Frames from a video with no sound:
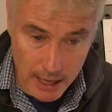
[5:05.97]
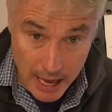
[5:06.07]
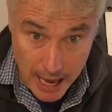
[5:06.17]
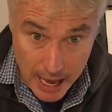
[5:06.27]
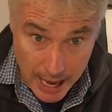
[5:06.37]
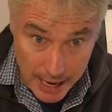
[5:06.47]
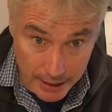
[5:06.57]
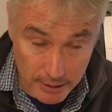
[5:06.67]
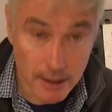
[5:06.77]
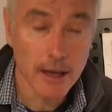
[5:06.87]
let,
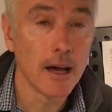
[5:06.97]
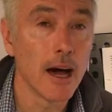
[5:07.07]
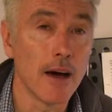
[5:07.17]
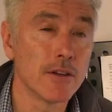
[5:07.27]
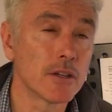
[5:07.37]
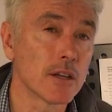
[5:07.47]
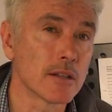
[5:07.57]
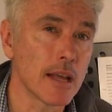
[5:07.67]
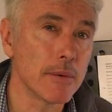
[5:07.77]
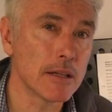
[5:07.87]
and then just a
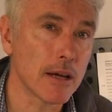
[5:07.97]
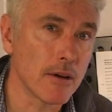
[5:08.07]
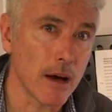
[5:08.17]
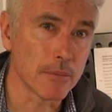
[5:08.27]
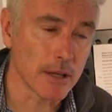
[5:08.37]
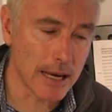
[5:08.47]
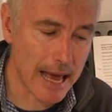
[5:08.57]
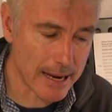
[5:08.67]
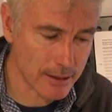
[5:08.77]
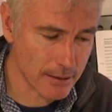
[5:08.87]
semitone up to
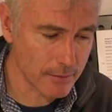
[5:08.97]
let.